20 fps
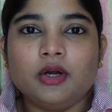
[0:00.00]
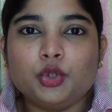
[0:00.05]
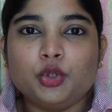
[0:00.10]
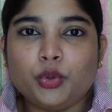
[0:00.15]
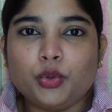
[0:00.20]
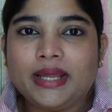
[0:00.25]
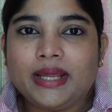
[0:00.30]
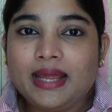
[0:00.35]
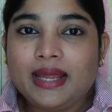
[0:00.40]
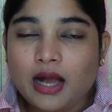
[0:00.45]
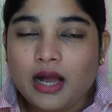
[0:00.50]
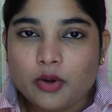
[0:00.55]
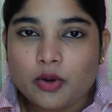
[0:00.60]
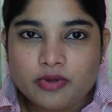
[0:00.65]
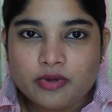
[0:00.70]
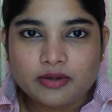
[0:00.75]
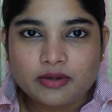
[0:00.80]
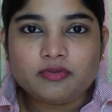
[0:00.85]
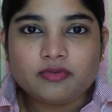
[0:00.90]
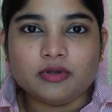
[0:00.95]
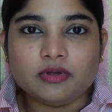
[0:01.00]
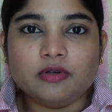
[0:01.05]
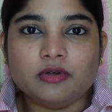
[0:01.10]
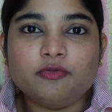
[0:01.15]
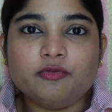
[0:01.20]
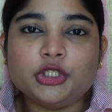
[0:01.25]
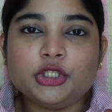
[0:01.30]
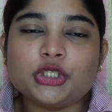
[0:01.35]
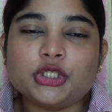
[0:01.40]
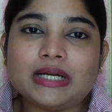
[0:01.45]
Today, however,
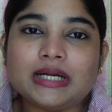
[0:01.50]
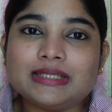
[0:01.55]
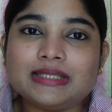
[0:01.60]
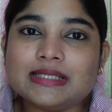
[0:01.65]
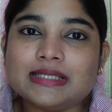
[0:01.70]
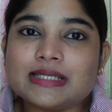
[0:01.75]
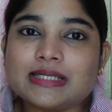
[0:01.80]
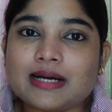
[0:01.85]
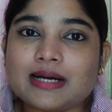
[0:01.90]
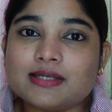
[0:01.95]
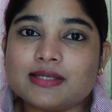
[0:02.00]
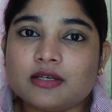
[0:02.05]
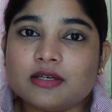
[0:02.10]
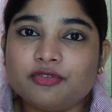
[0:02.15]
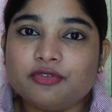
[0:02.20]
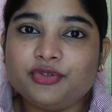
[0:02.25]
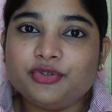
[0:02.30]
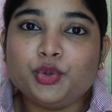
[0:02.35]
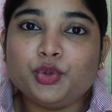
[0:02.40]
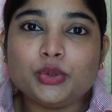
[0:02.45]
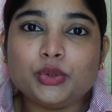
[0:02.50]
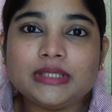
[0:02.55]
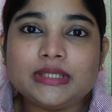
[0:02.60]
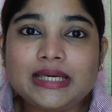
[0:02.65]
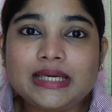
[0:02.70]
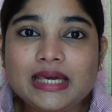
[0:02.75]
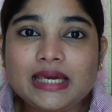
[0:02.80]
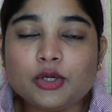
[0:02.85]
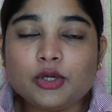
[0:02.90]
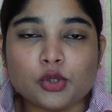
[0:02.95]
we shall discuss a few
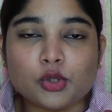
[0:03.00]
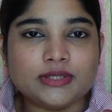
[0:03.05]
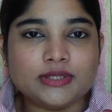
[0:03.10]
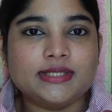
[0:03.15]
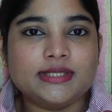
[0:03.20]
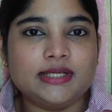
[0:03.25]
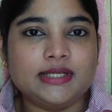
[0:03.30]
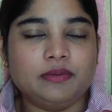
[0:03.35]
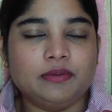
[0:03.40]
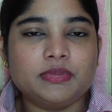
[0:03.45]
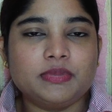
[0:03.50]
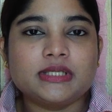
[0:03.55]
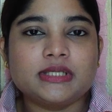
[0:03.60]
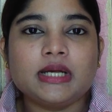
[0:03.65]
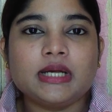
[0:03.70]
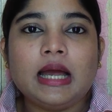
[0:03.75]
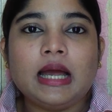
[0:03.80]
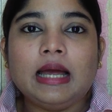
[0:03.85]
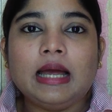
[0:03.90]
key concepts